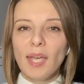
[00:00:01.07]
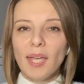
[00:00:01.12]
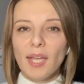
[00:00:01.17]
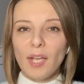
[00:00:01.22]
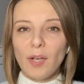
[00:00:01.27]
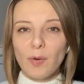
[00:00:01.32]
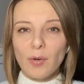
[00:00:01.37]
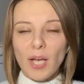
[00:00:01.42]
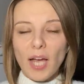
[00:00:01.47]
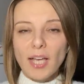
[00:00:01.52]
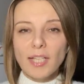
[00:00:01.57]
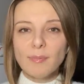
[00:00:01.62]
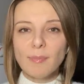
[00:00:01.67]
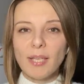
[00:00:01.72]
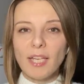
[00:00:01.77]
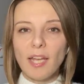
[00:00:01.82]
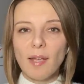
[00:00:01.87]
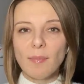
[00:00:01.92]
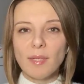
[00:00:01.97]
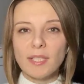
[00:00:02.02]
Hello guys, my
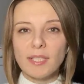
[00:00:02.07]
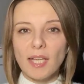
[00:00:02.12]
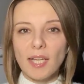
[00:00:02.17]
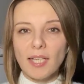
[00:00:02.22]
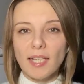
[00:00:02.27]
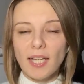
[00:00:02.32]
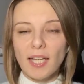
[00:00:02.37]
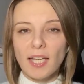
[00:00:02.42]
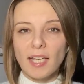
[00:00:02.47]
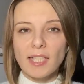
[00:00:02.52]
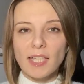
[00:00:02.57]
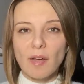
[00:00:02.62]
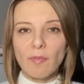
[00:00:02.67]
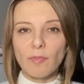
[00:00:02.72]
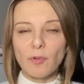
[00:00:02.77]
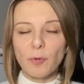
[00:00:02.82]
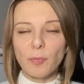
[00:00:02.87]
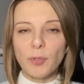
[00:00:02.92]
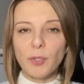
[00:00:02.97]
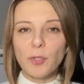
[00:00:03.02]
name is Anna and I'm
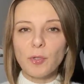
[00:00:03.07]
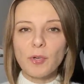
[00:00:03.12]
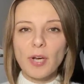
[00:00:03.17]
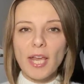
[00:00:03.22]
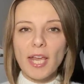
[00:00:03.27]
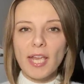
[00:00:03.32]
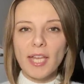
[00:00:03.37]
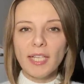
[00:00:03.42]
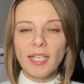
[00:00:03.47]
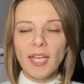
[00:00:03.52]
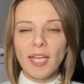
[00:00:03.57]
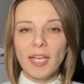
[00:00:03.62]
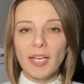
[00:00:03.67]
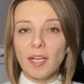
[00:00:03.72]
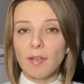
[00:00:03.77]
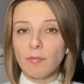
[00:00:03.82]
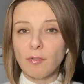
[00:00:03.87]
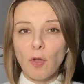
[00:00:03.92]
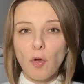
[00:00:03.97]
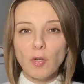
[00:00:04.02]
from Ukraine, and
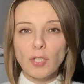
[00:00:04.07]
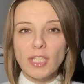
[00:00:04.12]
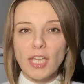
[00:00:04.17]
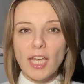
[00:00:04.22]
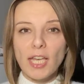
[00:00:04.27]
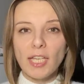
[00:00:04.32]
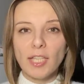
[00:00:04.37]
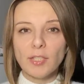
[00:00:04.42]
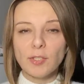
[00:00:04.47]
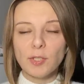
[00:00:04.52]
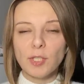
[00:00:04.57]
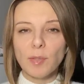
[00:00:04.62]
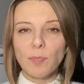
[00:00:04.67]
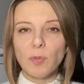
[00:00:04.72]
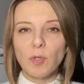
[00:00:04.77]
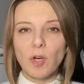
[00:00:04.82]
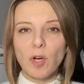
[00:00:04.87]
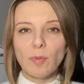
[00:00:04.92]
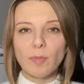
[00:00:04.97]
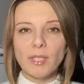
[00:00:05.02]
I vlog daily to keep
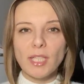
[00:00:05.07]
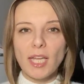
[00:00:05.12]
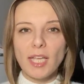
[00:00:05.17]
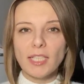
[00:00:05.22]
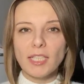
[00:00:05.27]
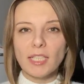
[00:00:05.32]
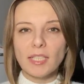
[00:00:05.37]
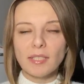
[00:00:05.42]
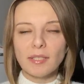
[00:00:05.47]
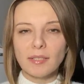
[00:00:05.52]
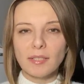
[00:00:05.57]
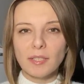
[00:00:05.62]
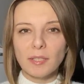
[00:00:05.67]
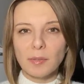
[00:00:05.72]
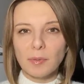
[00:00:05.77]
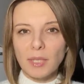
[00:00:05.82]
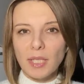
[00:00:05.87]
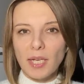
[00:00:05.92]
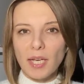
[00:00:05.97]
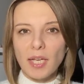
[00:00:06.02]
you updated on the
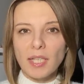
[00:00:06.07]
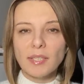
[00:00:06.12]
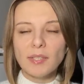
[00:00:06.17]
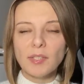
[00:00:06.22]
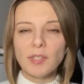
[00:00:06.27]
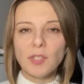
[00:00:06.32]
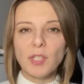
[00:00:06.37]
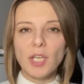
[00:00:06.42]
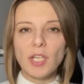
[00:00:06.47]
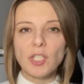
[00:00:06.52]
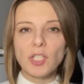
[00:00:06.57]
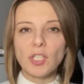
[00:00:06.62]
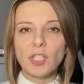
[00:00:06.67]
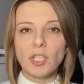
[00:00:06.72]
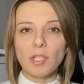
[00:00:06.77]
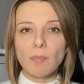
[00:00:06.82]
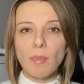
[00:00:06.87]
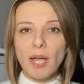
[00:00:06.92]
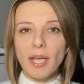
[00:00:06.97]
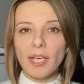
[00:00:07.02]
real life situation
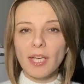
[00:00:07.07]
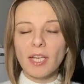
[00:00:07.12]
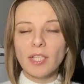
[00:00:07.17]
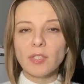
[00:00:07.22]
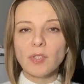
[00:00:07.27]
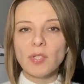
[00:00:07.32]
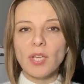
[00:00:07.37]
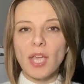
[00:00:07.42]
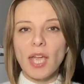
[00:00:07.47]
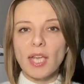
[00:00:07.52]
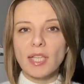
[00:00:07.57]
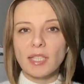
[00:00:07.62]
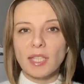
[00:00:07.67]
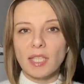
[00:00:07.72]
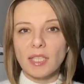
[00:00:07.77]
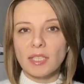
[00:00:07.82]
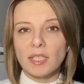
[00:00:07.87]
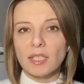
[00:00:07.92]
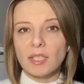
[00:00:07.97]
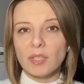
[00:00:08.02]
in my country as
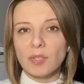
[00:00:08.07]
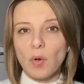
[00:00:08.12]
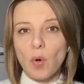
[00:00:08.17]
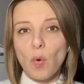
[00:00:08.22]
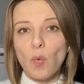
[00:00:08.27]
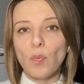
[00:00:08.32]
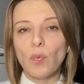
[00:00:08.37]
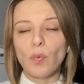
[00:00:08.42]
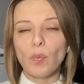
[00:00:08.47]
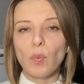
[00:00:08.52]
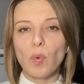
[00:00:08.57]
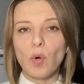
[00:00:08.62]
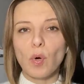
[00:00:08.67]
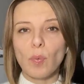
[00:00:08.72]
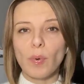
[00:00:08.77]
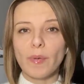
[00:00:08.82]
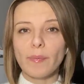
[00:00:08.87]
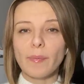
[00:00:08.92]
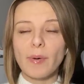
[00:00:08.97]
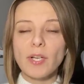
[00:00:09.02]
this awful war
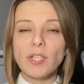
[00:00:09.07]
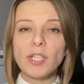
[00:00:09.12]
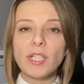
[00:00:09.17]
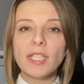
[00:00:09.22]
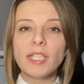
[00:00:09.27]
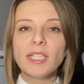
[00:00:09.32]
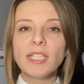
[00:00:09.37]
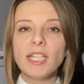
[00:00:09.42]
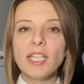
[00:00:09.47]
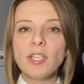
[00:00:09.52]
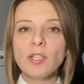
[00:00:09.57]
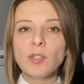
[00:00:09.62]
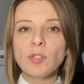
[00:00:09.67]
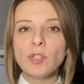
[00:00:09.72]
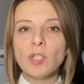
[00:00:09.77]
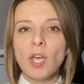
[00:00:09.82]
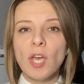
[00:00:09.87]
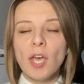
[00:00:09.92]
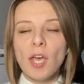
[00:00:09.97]
with Russia continues,